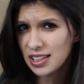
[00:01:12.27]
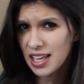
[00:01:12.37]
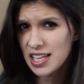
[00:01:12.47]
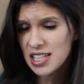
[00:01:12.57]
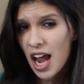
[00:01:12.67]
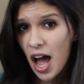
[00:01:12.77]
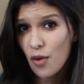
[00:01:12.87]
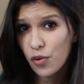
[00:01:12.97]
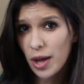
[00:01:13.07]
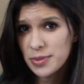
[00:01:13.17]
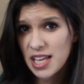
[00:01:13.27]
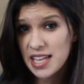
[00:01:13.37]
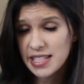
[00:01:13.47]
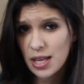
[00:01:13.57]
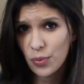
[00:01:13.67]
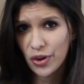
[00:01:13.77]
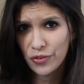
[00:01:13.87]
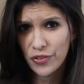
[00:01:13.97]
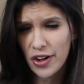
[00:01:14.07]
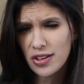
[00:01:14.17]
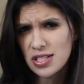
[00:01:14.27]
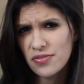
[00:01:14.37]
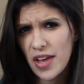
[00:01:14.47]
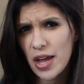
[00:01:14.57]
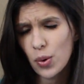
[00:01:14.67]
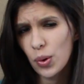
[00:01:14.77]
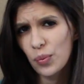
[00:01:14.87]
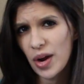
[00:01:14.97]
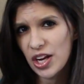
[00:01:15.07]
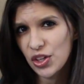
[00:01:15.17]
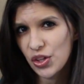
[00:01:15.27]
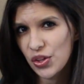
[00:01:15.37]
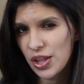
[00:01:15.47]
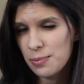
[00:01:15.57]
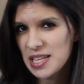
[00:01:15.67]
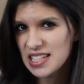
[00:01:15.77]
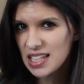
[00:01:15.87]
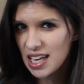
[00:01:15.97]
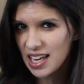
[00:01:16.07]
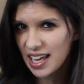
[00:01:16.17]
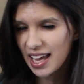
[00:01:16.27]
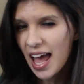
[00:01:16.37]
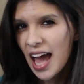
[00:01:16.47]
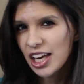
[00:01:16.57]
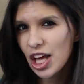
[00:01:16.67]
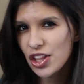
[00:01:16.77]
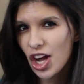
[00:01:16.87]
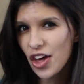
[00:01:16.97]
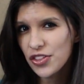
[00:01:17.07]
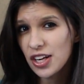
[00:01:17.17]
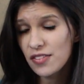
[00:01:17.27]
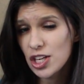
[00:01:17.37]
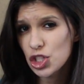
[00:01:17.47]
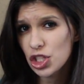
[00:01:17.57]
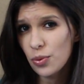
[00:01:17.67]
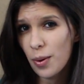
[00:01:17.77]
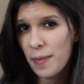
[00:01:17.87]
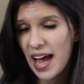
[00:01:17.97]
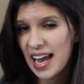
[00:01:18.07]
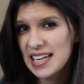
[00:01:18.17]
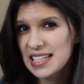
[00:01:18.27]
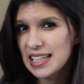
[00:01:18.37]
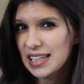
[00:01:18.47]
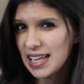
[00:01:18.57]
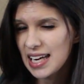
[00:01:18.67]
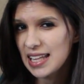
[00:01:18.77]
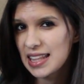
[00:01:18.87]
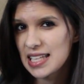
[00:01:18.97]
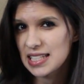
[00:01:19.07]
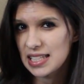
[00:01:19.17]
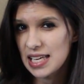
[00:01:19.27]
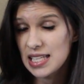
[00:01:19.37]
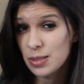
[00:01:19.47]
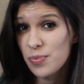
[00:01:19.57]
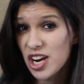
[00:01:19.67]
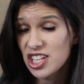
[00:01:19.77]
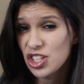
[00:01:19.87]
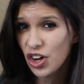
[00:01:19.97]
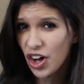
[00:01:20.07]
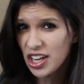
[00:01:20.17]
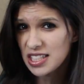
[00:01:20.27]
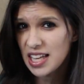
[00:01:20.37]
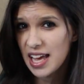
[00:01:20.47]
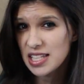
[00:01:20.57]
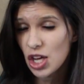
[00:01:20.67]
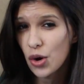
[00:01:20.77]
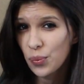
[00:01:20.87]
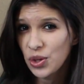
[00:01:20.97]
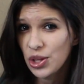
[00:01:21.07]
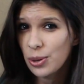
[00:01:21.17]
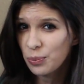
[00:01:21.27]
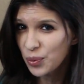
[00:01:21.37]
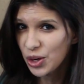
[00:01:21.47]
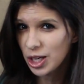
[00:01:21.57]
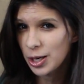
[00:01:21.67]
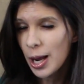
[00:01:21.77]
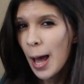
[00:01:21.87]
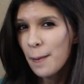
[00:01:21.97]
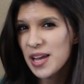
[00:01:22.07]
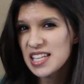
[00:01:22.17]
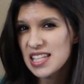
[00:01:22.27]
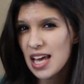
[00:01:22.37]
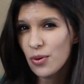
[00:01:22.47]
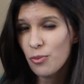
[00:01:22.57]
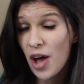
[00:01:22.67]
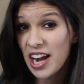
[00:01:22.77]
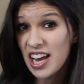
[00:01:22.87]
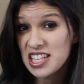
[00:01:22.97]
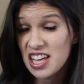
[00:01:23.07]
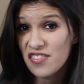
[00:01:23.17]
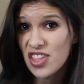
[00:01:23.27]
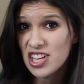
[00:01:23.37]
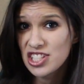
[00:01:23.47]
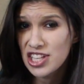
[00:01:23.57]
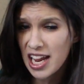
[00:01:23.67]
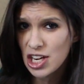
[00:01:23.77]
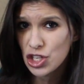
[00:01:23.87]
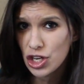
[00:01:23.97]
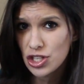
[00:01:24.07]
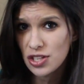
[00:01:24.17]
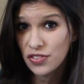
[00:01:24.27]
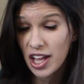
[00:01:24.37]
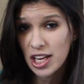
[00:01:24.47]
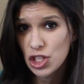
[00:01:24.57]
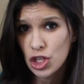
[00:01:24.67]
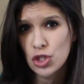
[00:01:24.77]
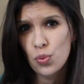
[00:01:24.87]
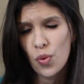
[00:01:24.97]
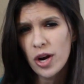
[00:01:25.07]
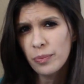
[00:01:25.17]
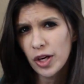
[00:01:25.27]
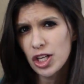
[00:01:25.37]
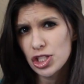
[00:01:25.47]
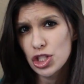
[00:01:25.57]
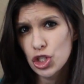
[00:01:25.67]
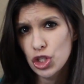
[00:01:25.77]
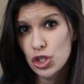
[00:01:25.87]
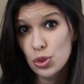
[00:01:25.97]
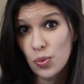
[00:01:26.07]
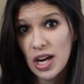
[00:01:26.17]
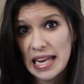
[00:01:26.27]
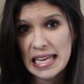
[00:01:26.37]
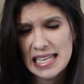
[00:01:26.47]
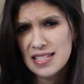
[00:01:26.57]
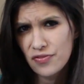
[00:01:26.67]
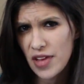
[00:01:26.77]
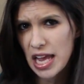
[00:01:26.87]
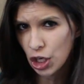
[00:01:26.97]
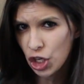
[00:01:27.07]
list of websites that were false, fake, or regularly misleading. Now, the author eventually went back and deleted this list, but its contents are really important because they remind us of the dangers of letting just one person choose what is fake